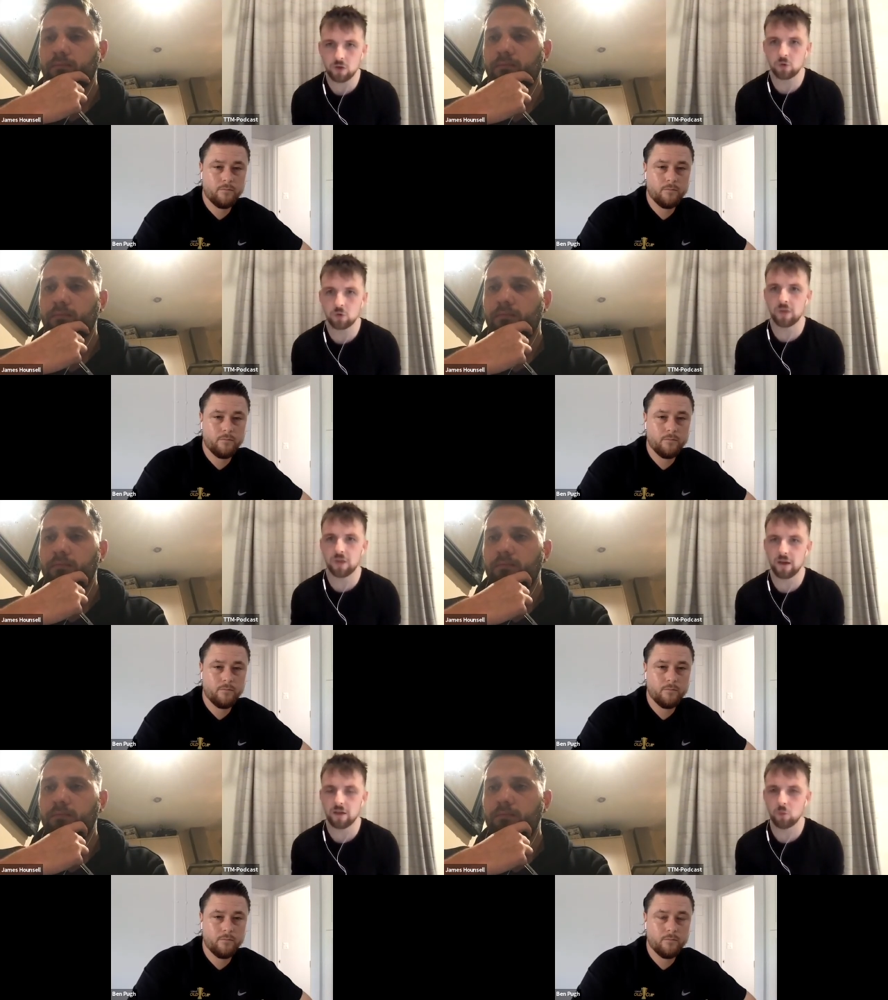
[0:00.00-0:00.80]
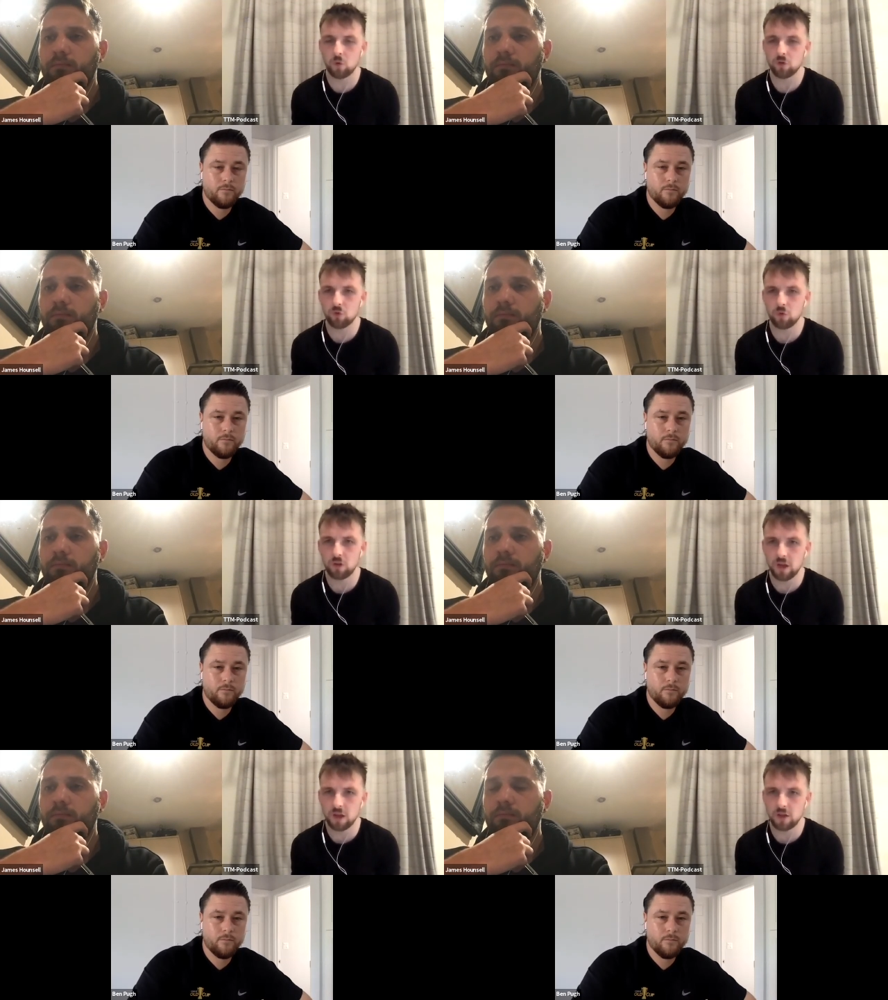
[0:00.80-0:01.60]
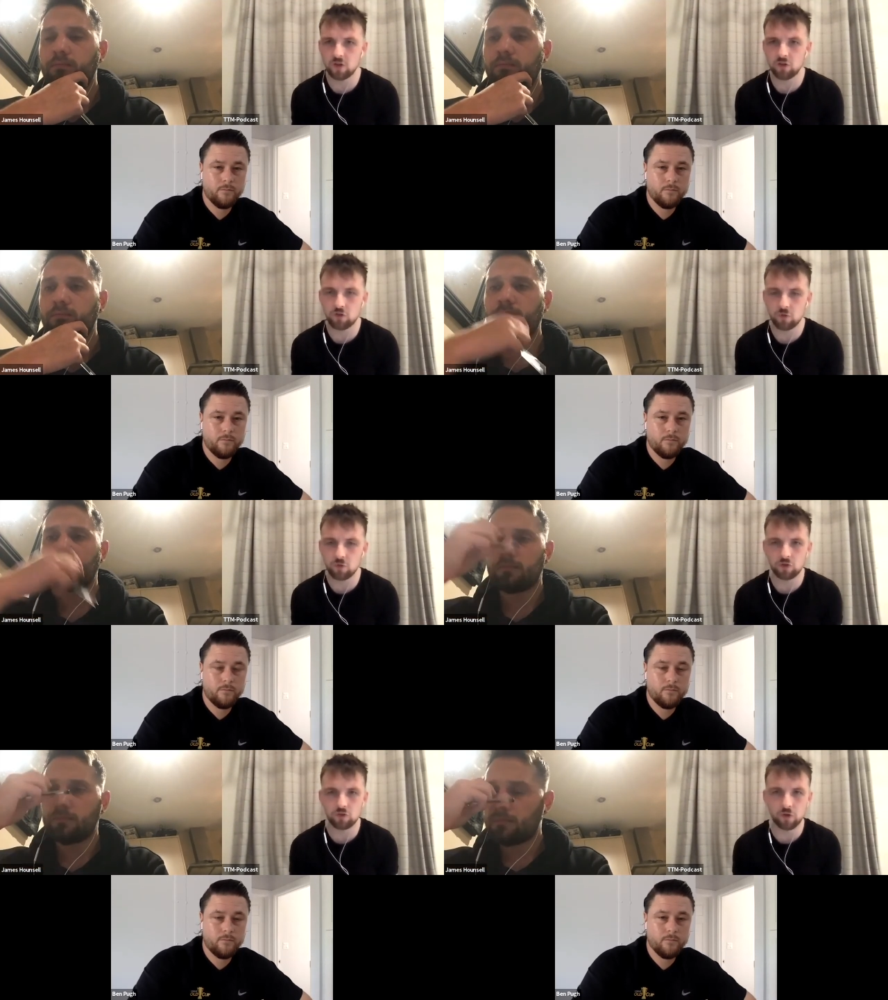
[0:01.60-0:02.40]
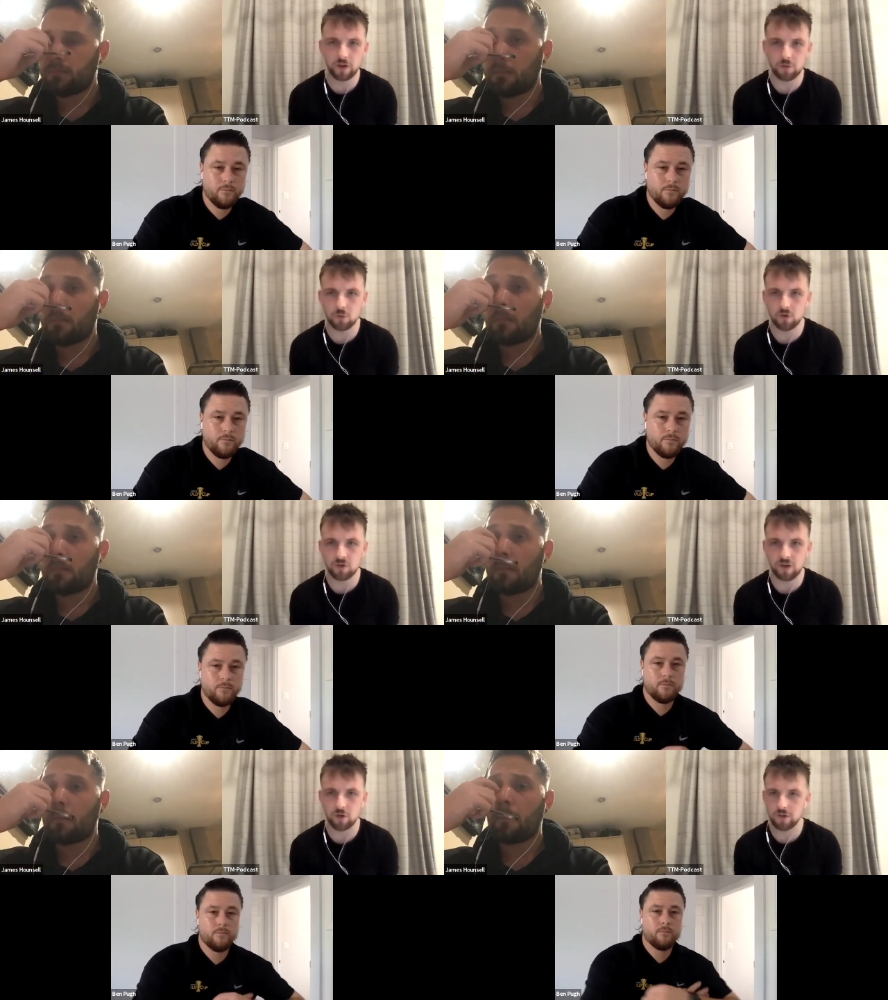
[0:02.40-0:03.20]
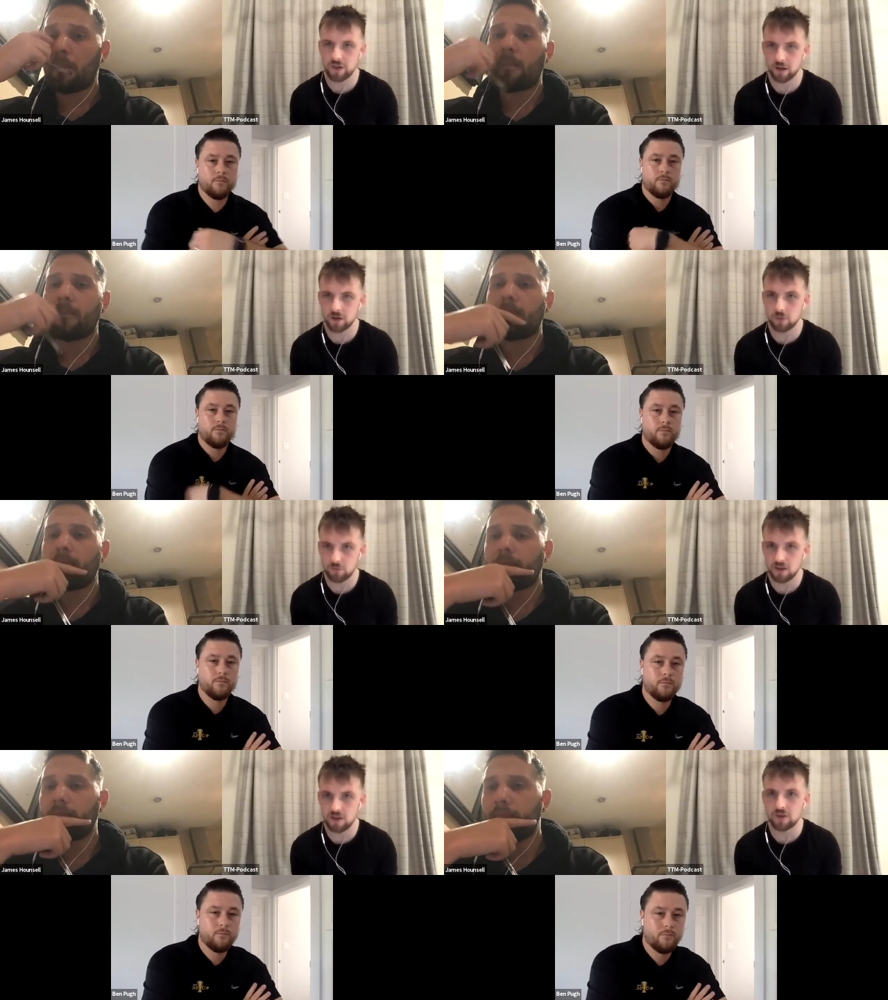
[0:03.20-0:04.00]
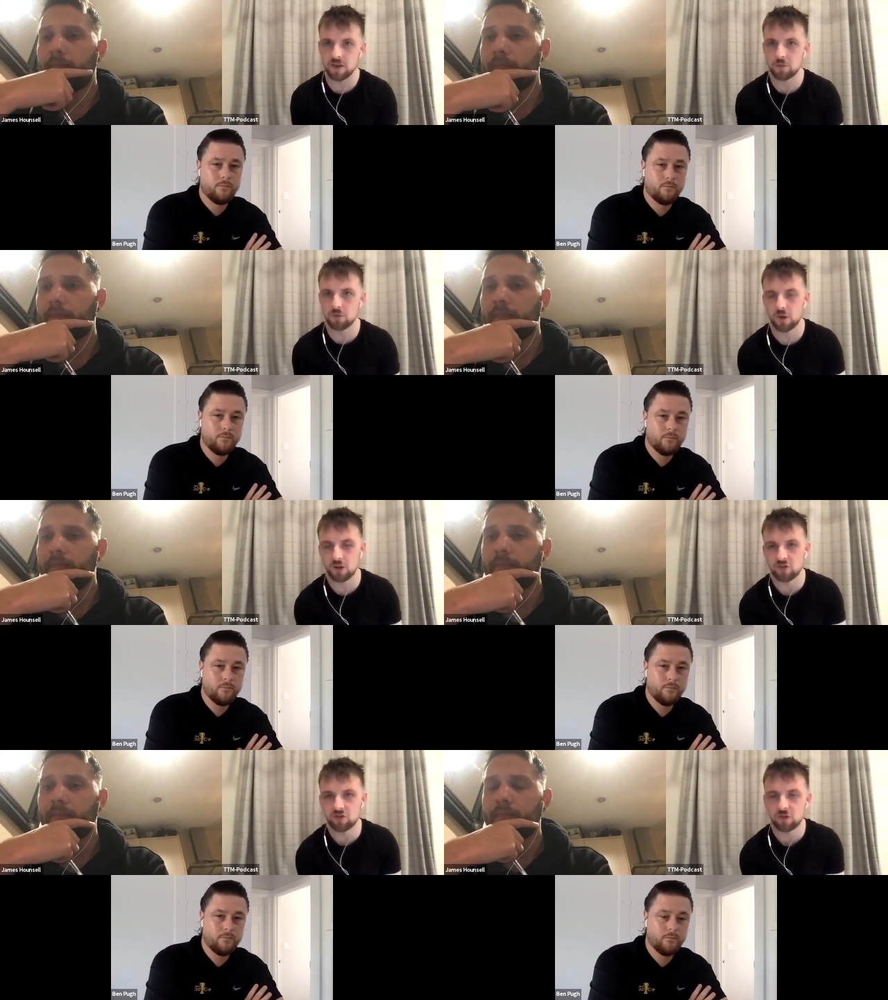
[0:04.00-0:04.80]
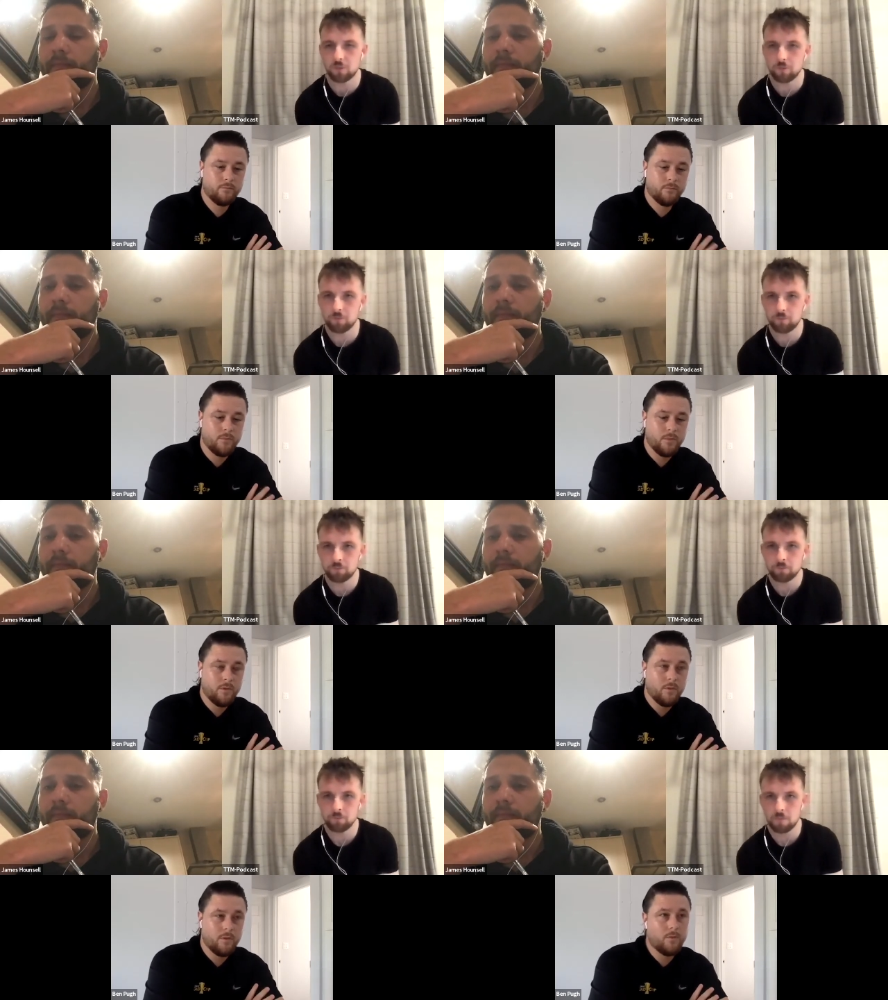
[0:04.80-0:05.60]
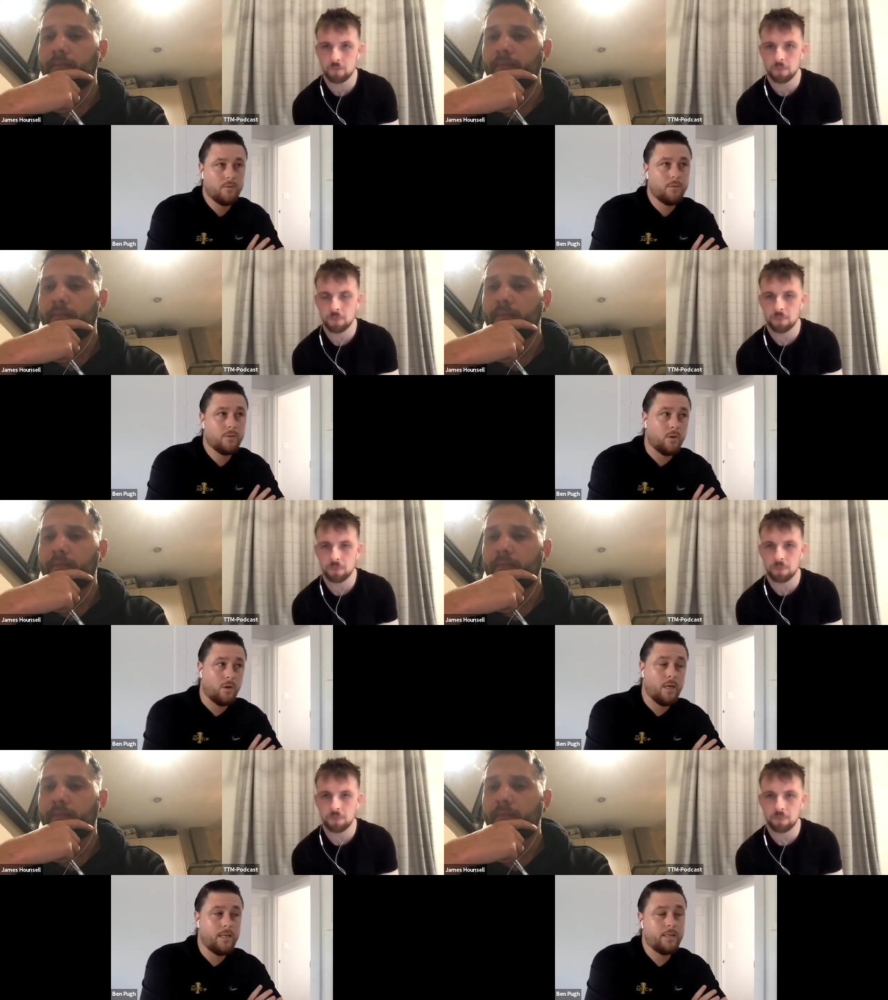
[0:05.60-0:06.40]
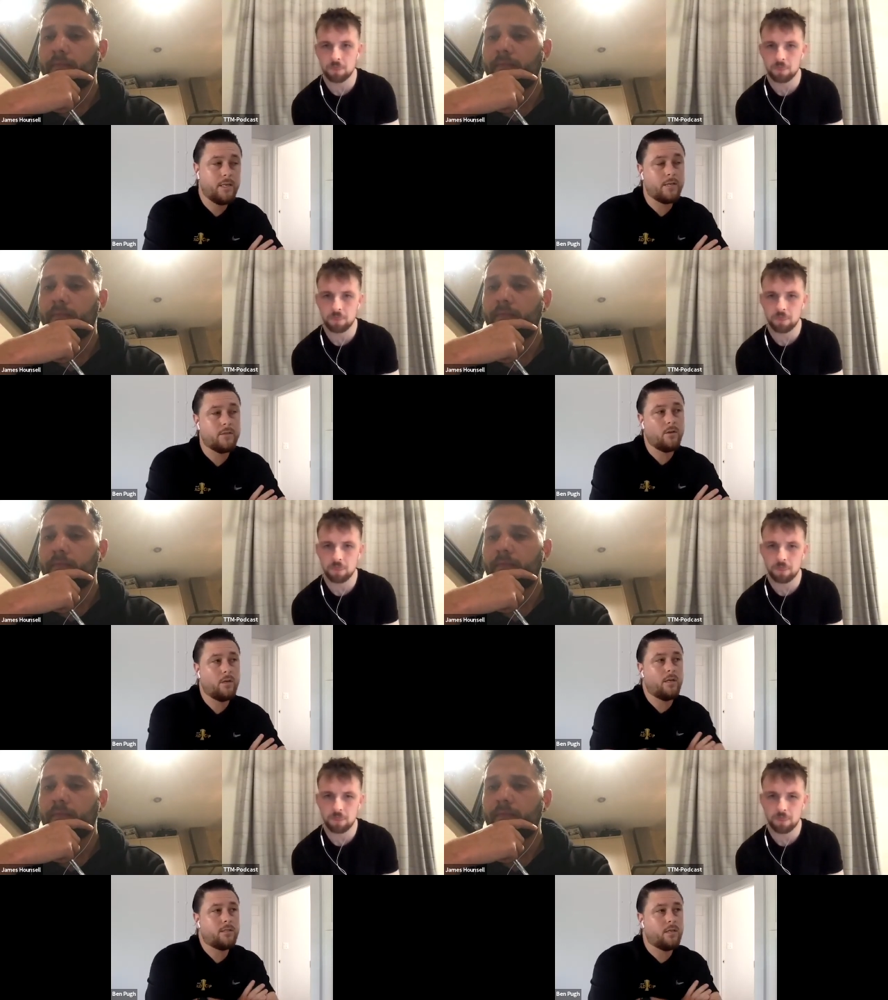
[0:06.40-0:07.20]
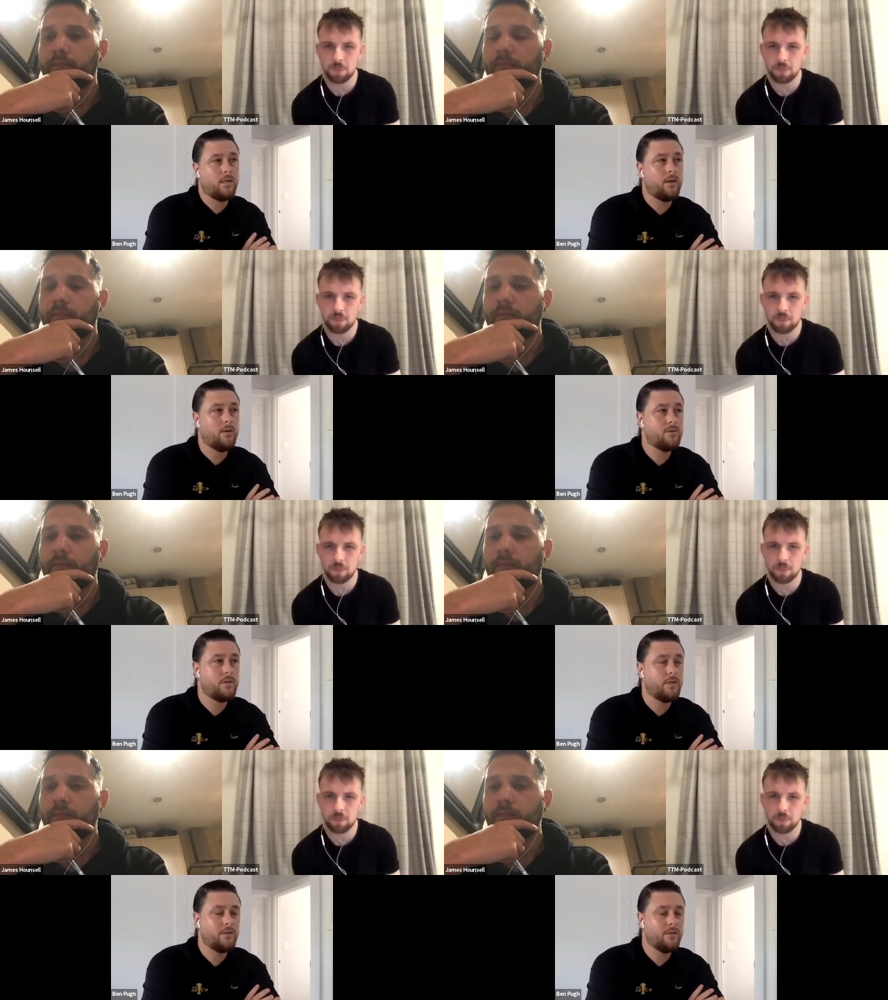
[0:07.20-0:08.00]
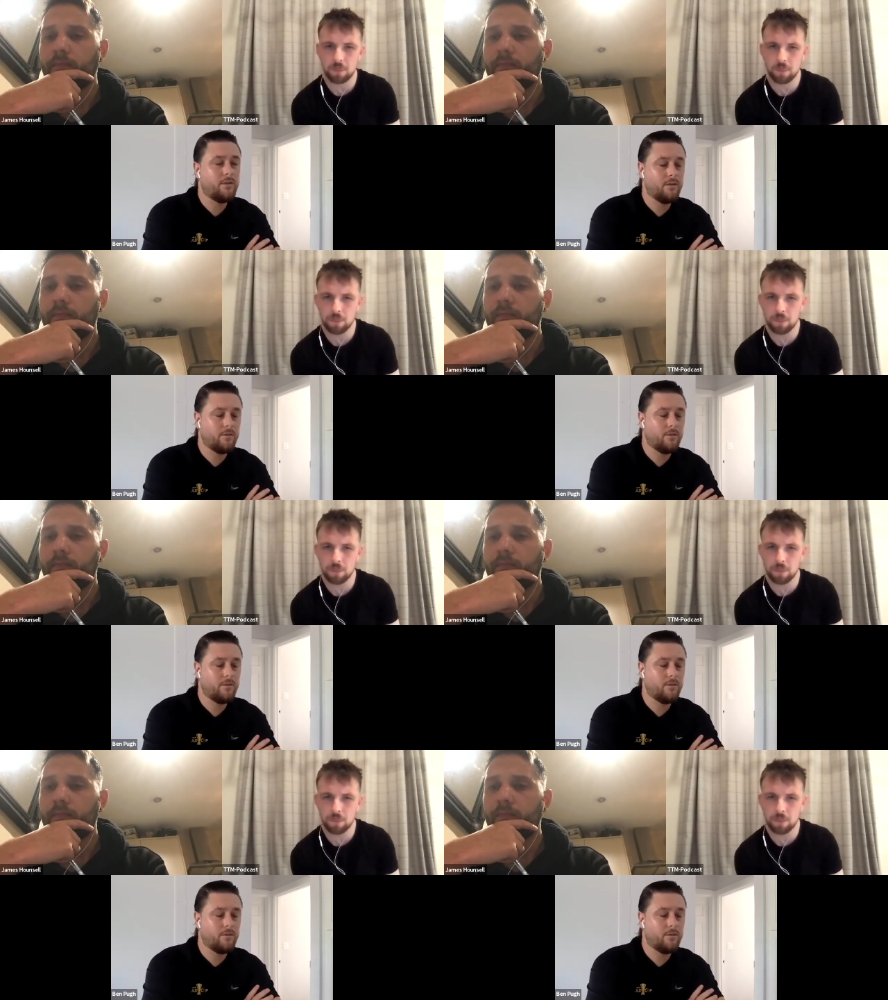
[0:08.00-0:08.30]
Speaker 1: were there? Then, what sort of year did you sort of join Ipswich Town and then end up leaving Ipswich?
Speaker 2: So yeah, so I started coaching. I